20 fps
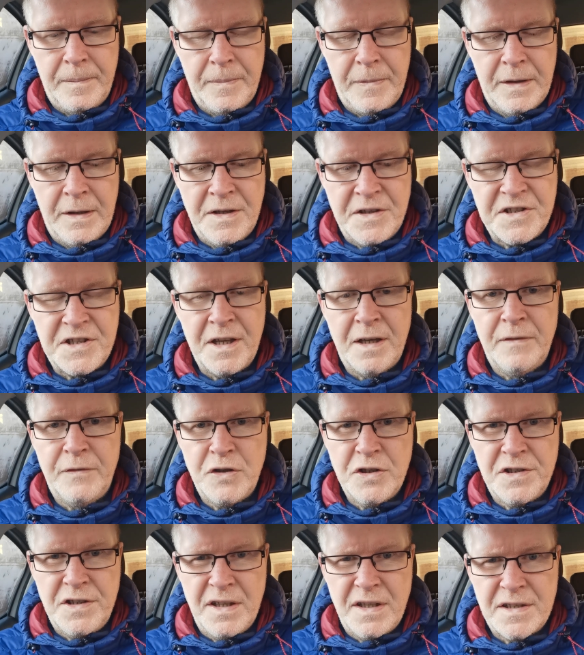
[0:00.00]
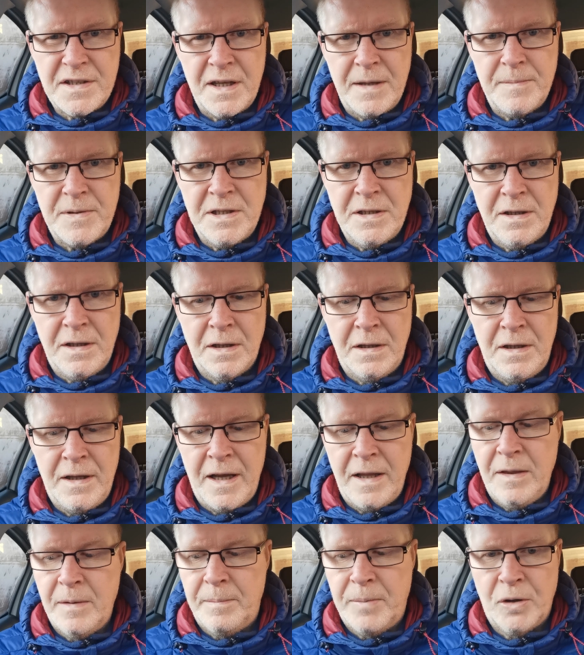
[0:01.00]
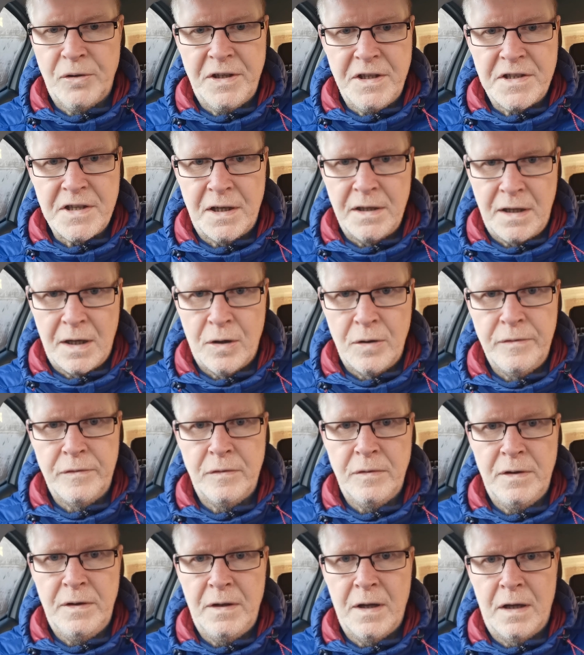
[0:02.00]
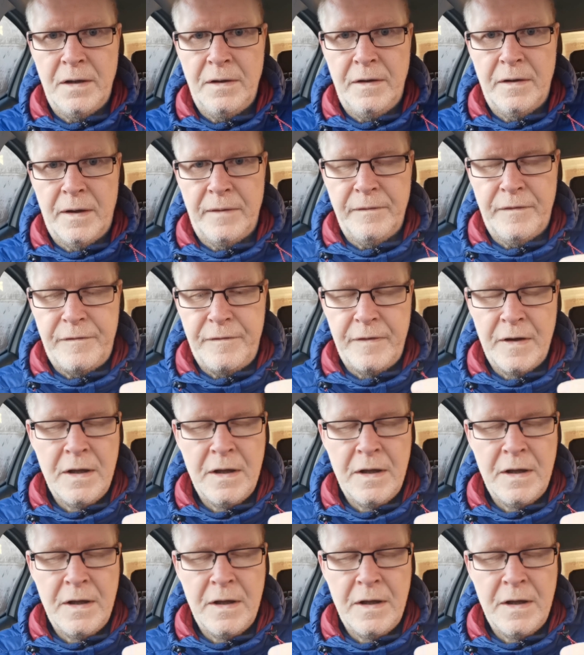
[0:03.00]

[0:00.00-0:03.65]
instead of just accepting it and letting the body take over and and and,